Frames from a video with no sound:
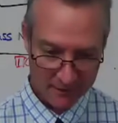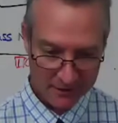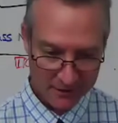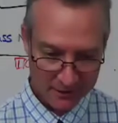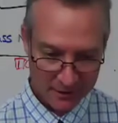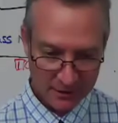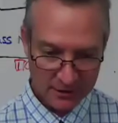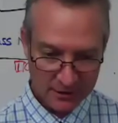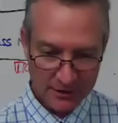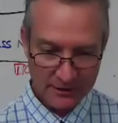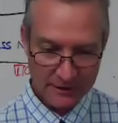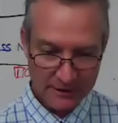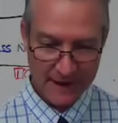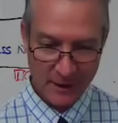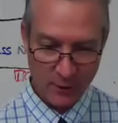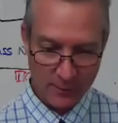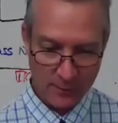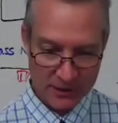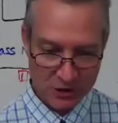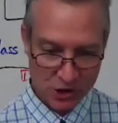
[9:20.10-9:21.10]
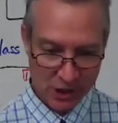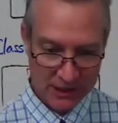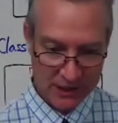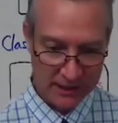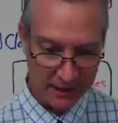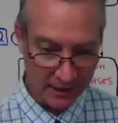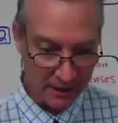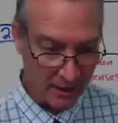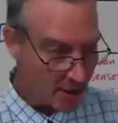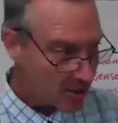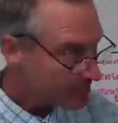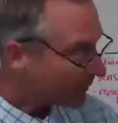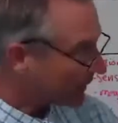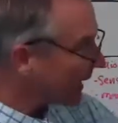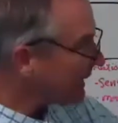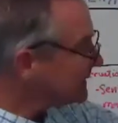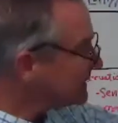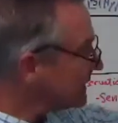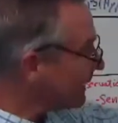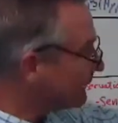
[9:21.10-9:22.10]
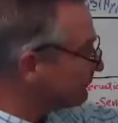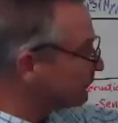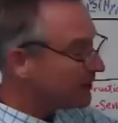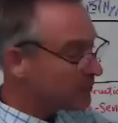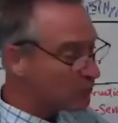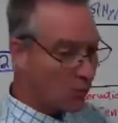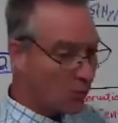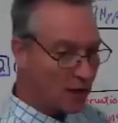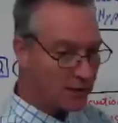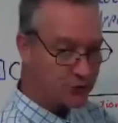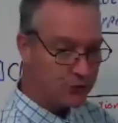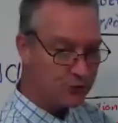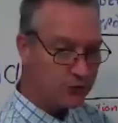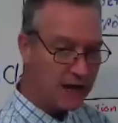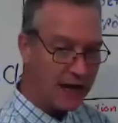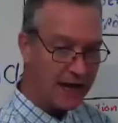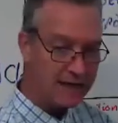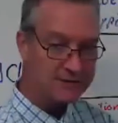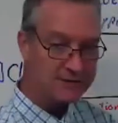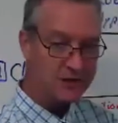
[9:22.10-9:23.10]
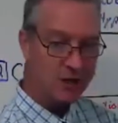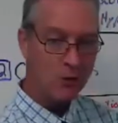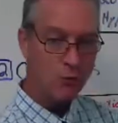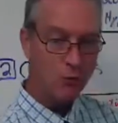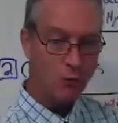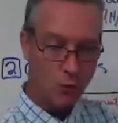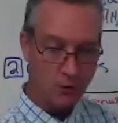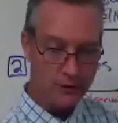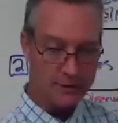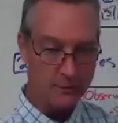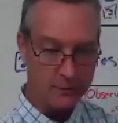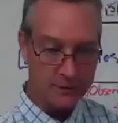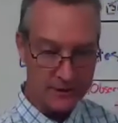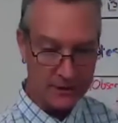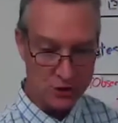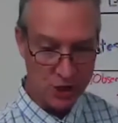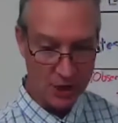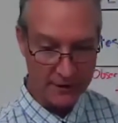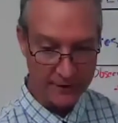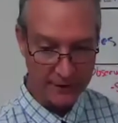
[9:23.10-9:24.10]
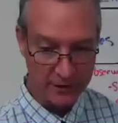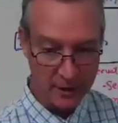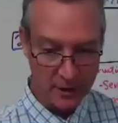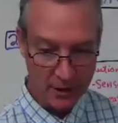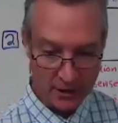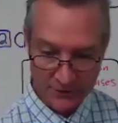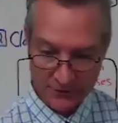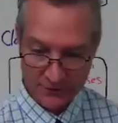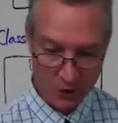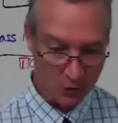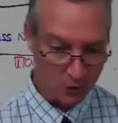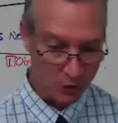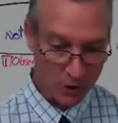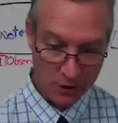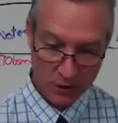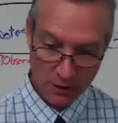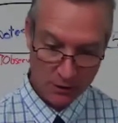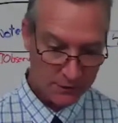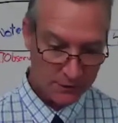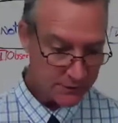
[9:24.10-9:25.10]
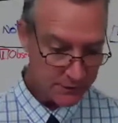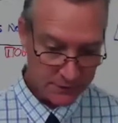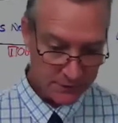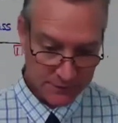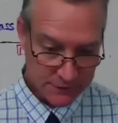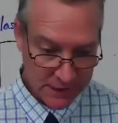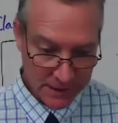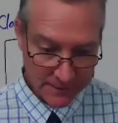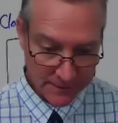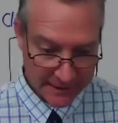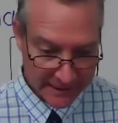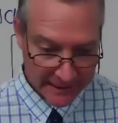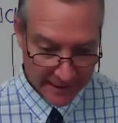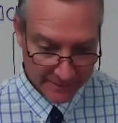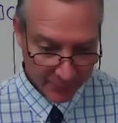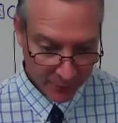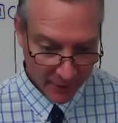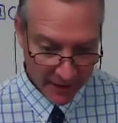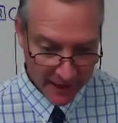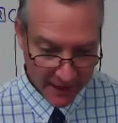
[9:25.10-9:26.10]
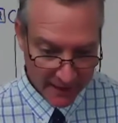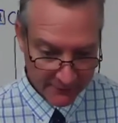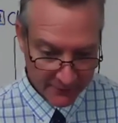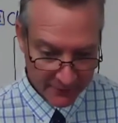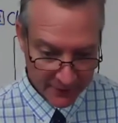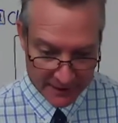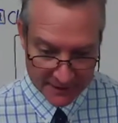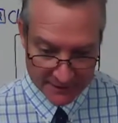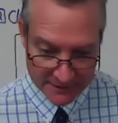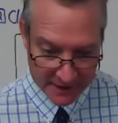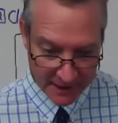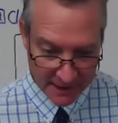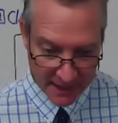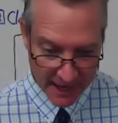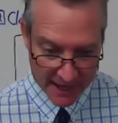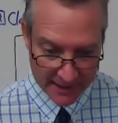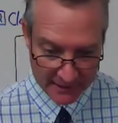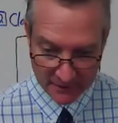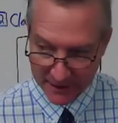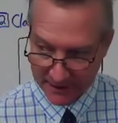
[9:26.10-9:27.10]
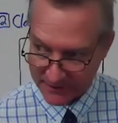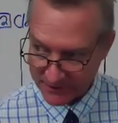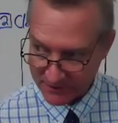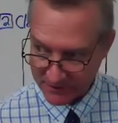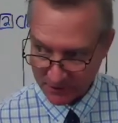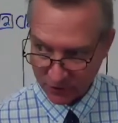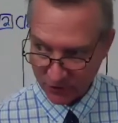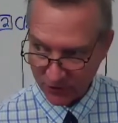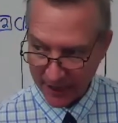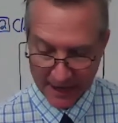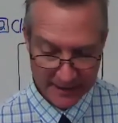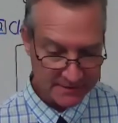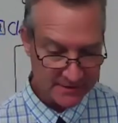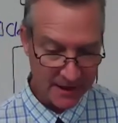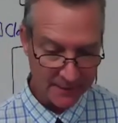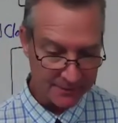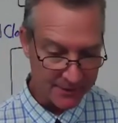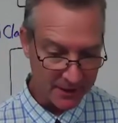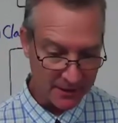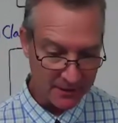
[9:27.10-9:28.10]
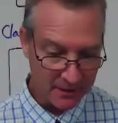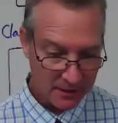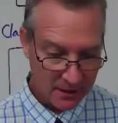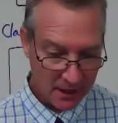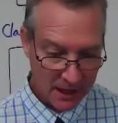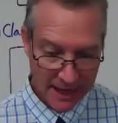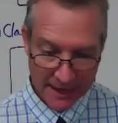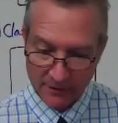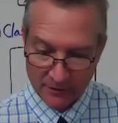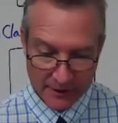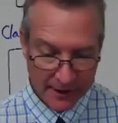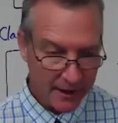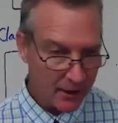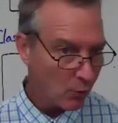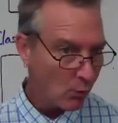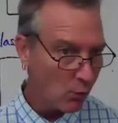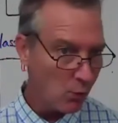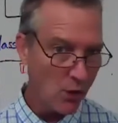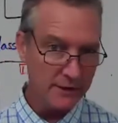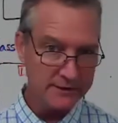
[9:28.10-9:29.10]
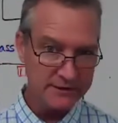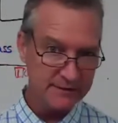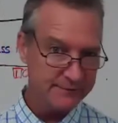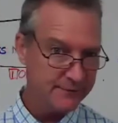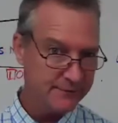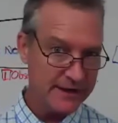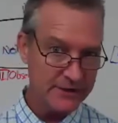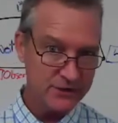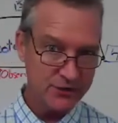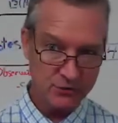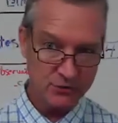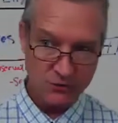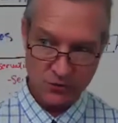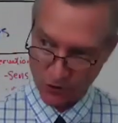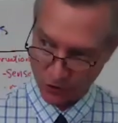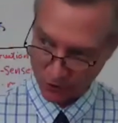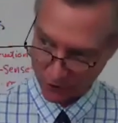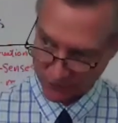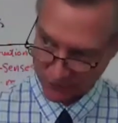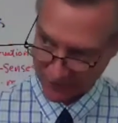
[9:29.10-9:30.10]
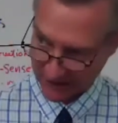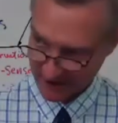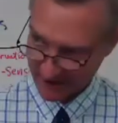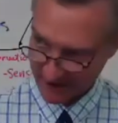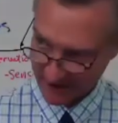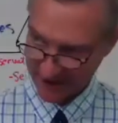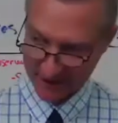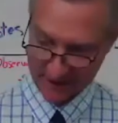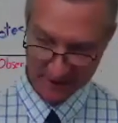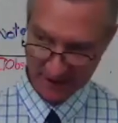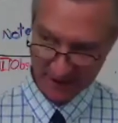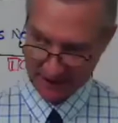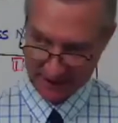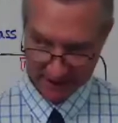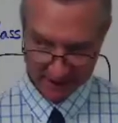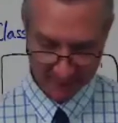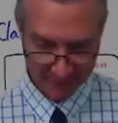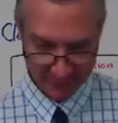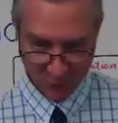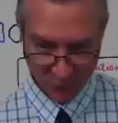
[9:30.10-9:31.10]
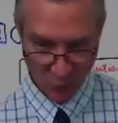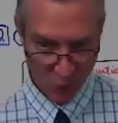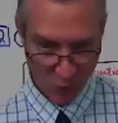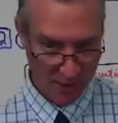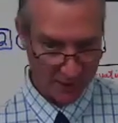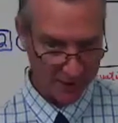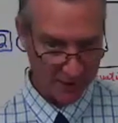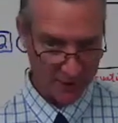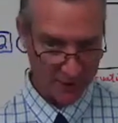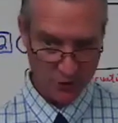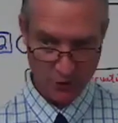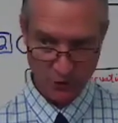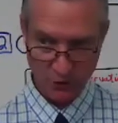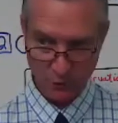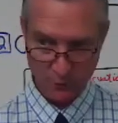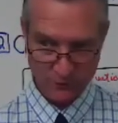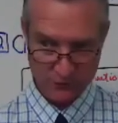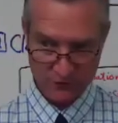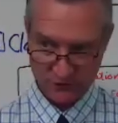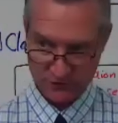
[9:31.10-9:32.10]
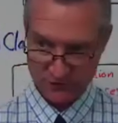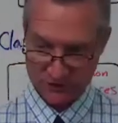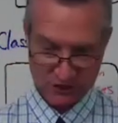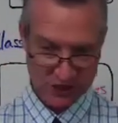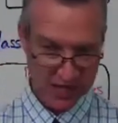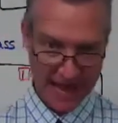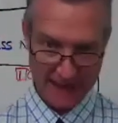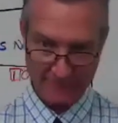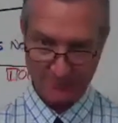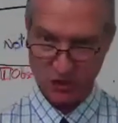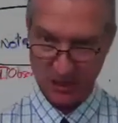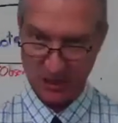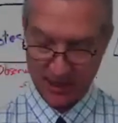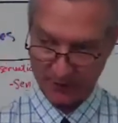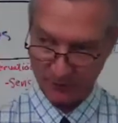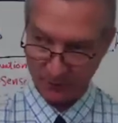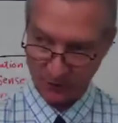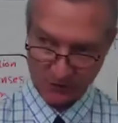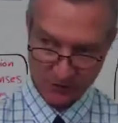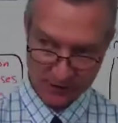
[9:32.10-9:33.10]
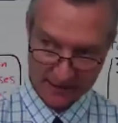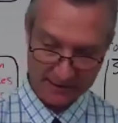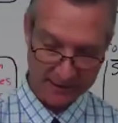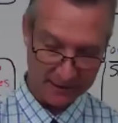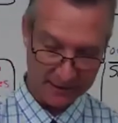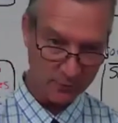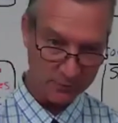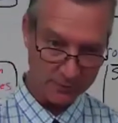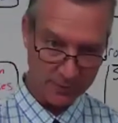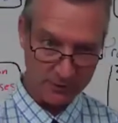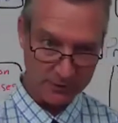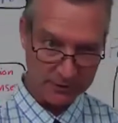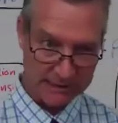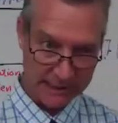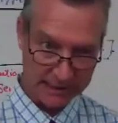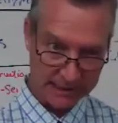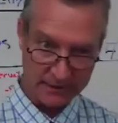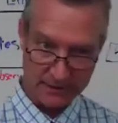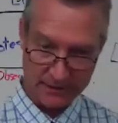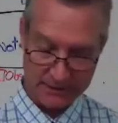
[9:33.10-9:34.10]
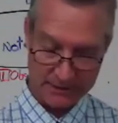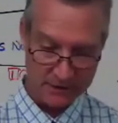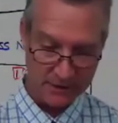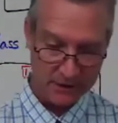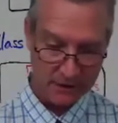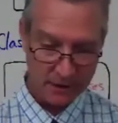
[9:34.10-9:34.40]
clearly that would be cheating. But I definitely want you guys working with each other. So somebody get brave and say, hey, let's create something. I don't care what device you use. If you want to use Snapchat, which I think would be ridiculous,